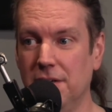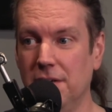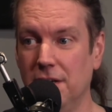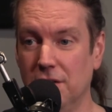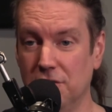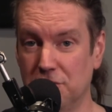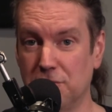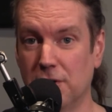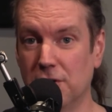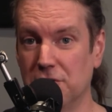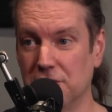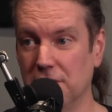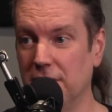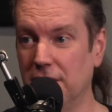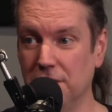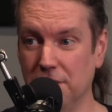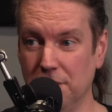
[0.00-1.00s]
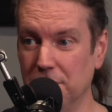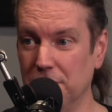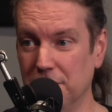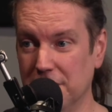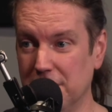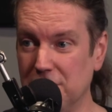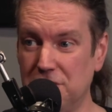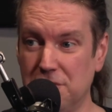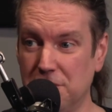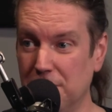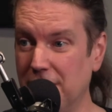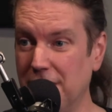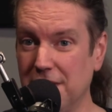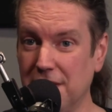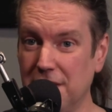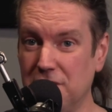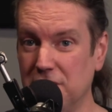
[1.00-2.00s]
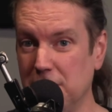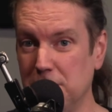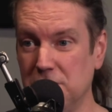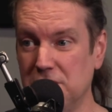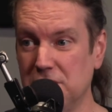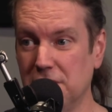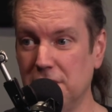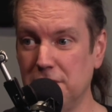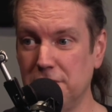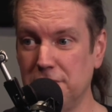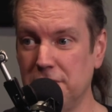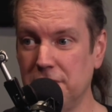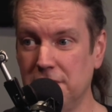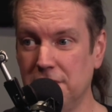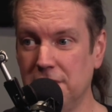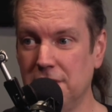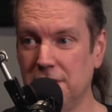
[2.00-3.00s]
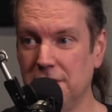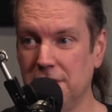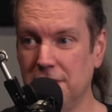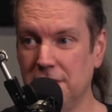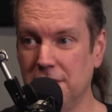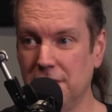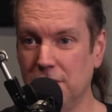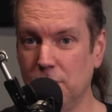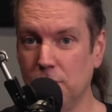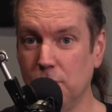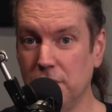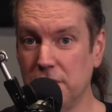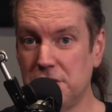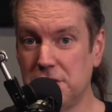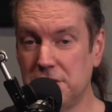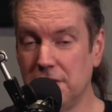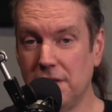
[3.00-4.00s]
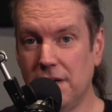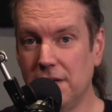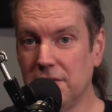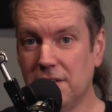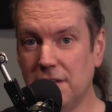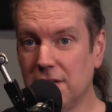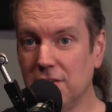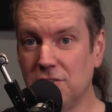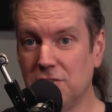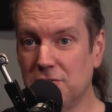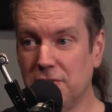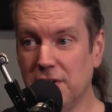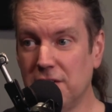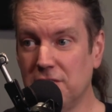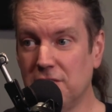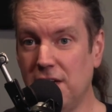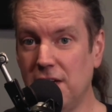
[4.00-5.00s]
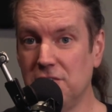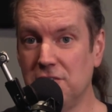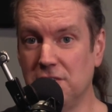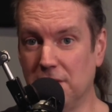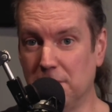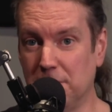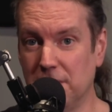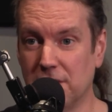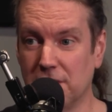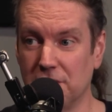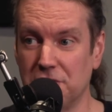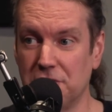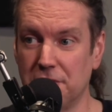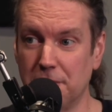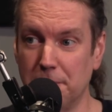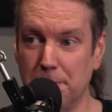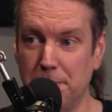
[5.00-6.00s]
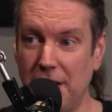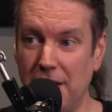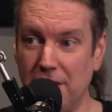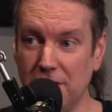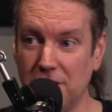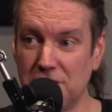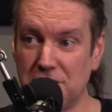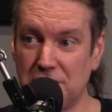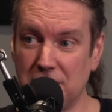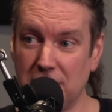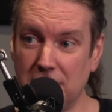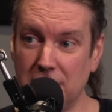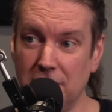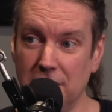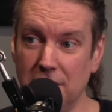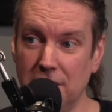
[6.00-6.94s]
as far as a lot of the little Easter eggy type stuff. Which I think is fantastic because they're balancing